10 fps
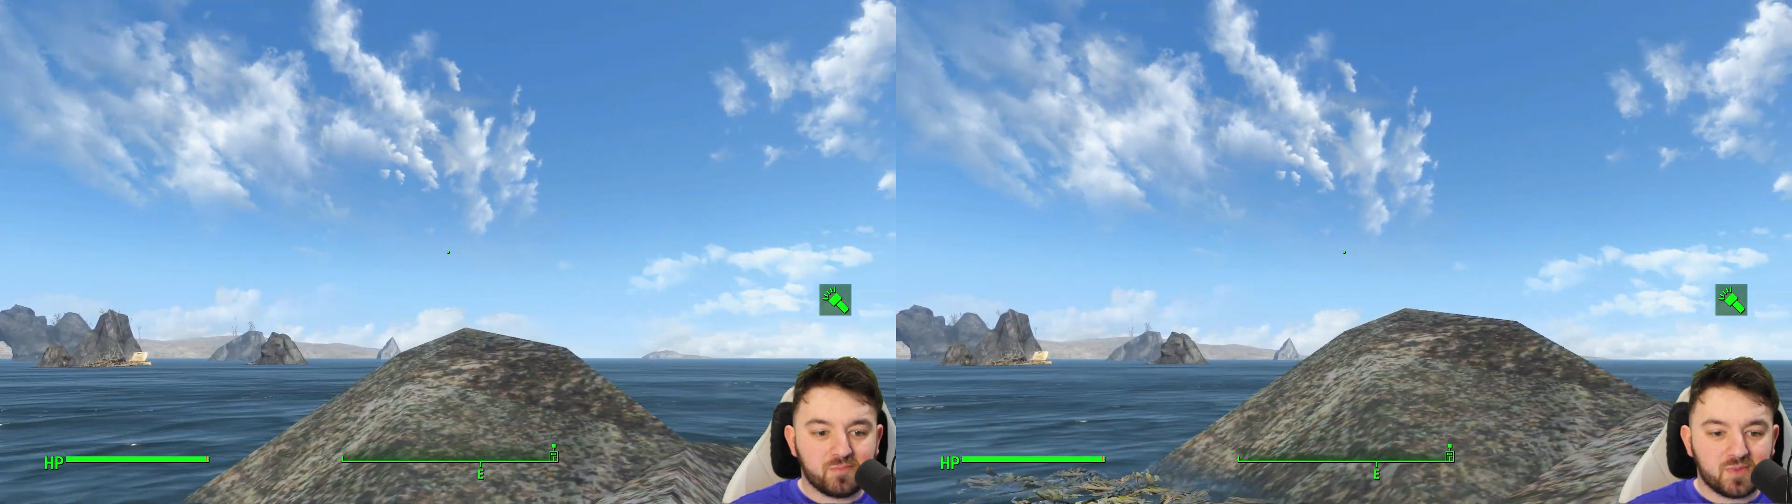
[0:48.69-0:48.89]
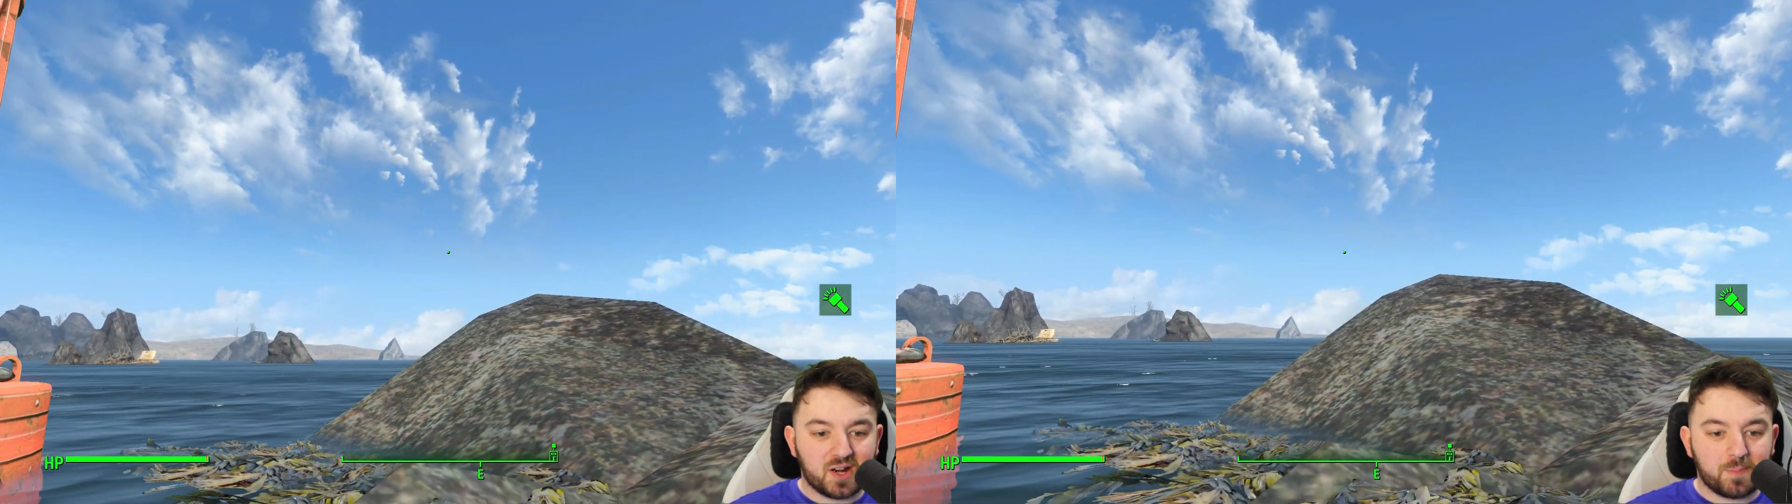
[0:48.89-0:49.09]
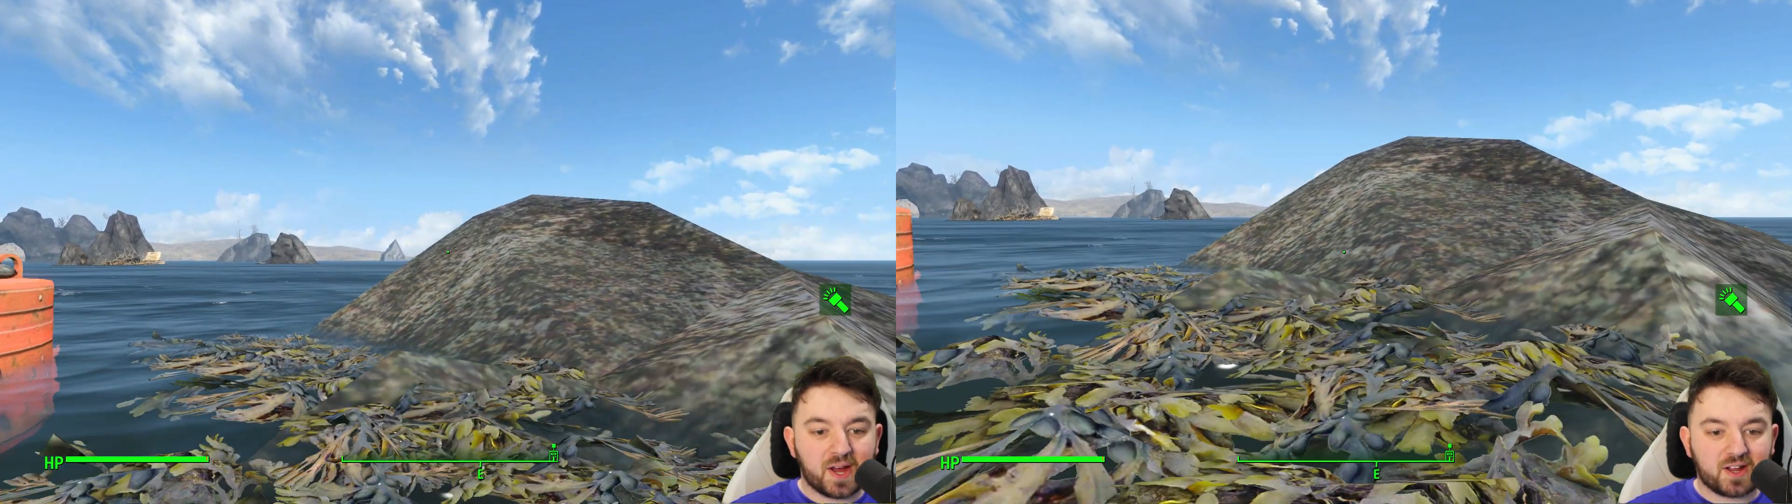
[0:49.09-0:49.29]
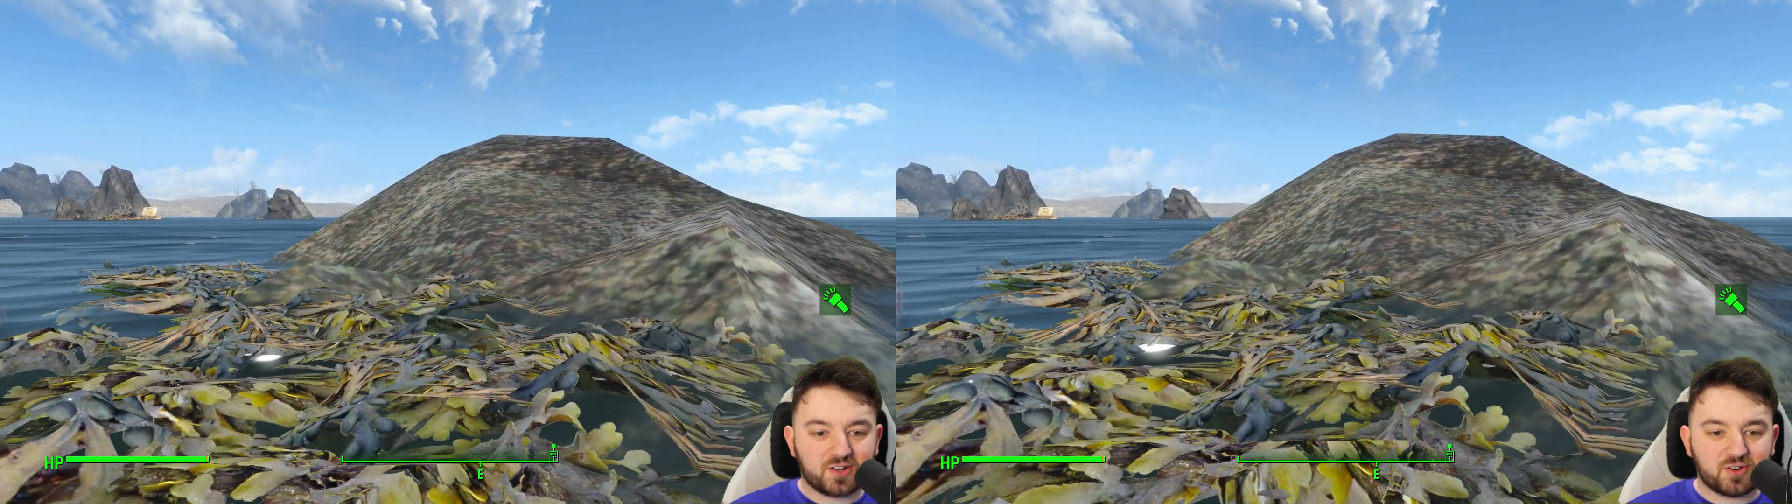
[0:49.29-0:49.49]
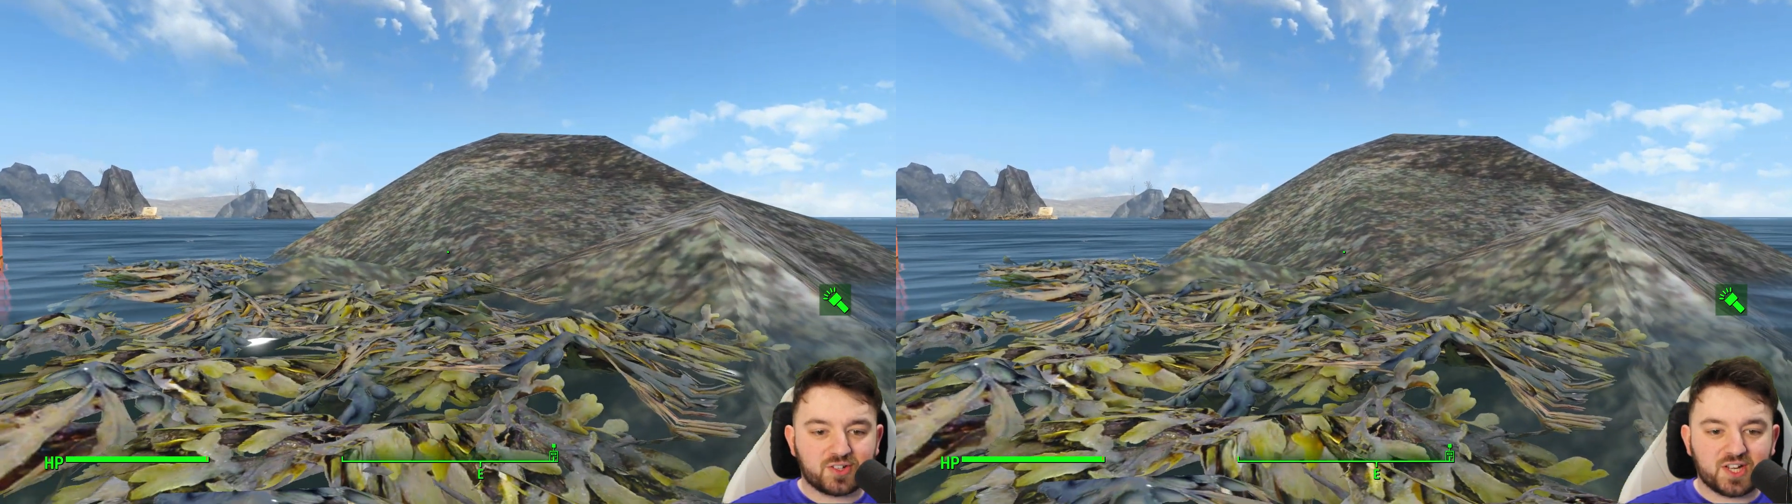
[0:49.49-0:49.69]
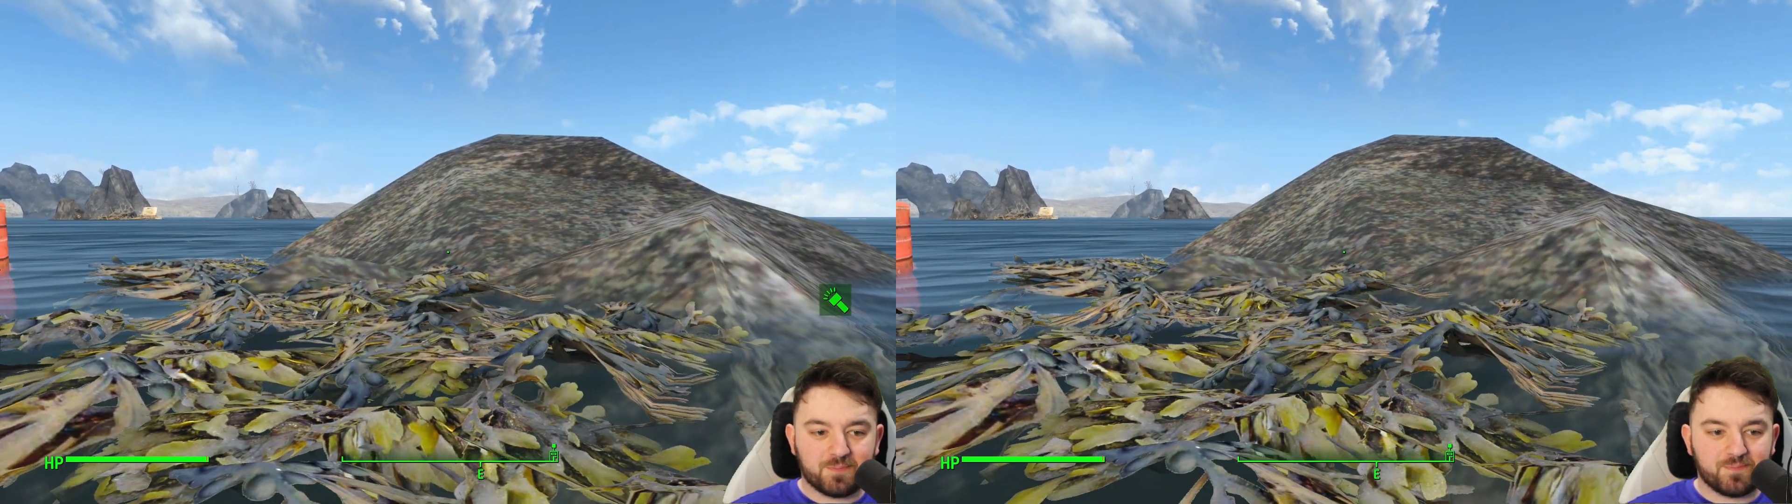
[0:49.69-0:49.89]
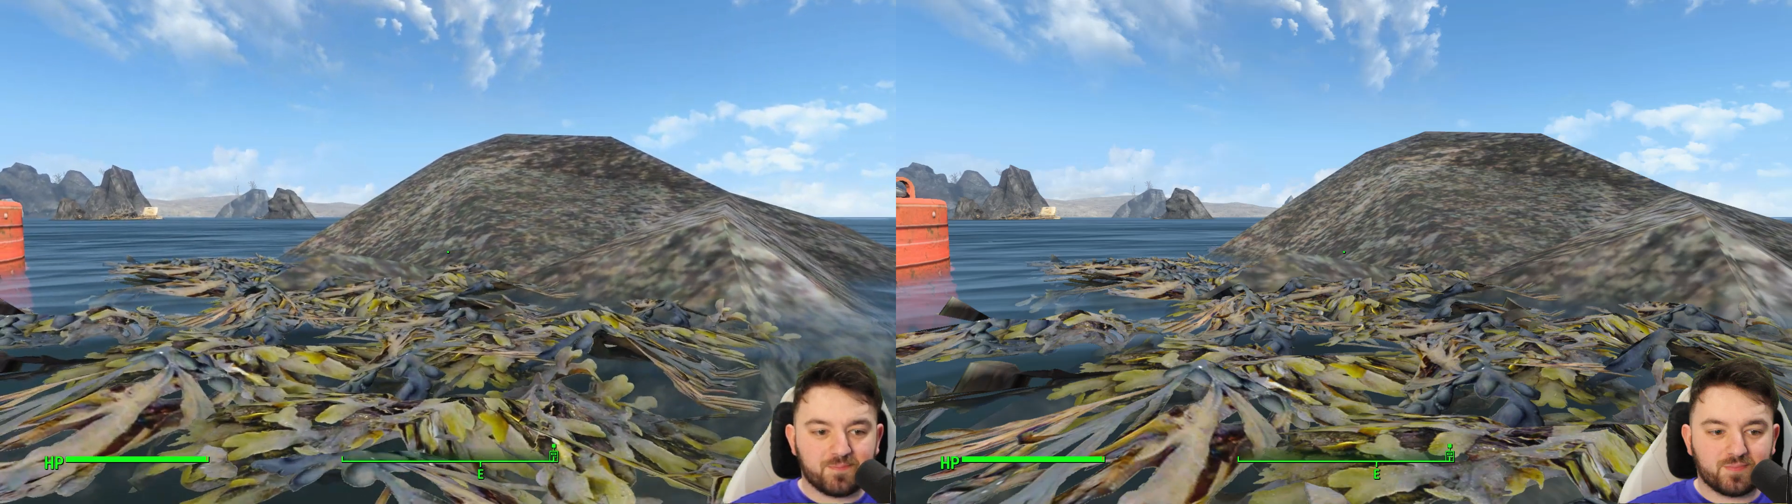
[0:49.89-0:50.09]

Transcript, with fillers: and a pack of duct tape.